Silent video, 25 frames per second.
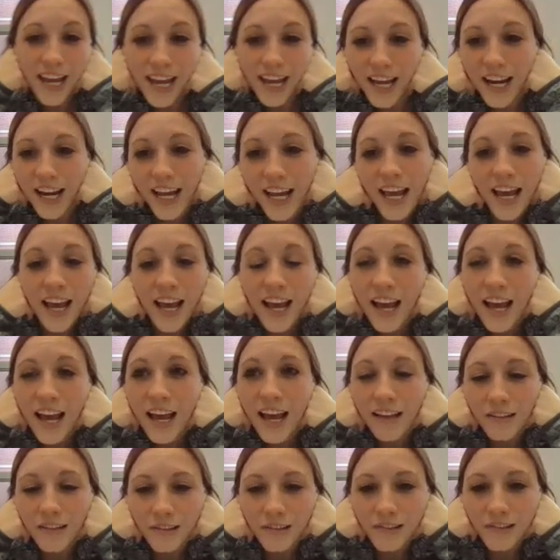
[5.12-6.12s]

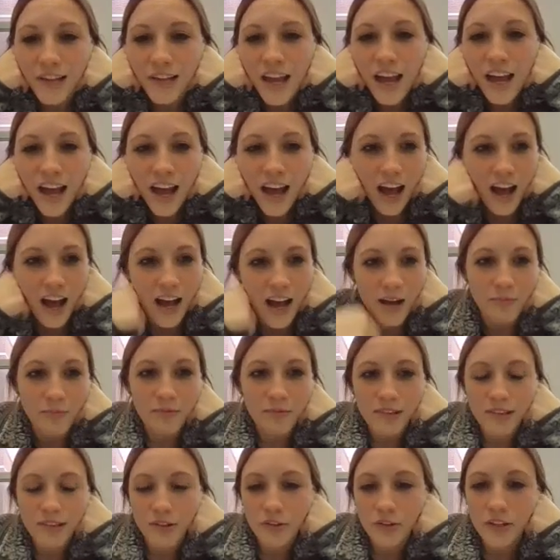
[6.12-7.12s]
annex.
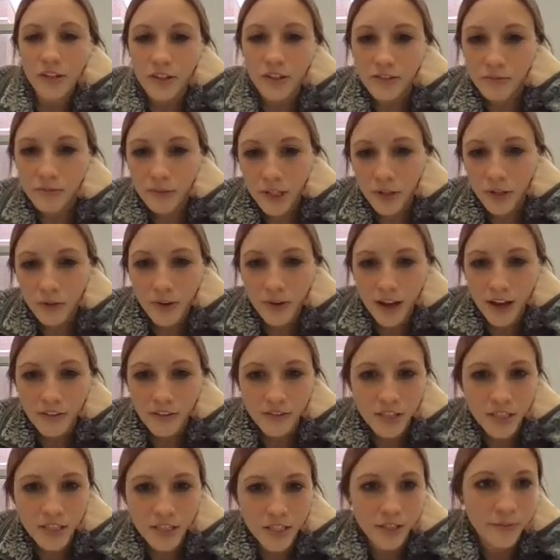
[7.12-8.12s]
So here's what you have
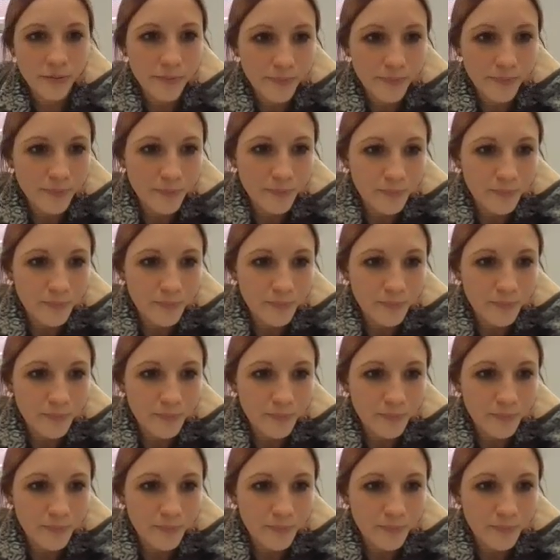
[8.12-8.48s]
to do.